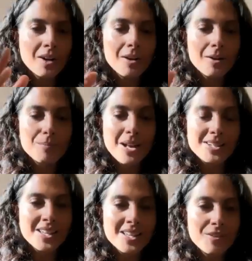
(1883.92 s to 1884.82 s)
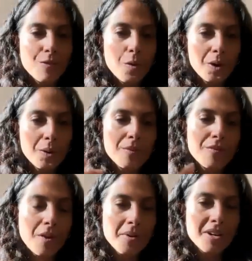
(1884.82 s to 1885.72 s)
spark, masculine form,
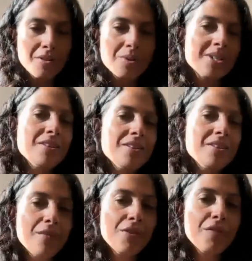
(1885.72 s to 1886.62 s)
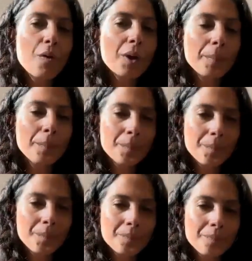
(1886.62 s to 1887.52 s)
feminine receiving of the form.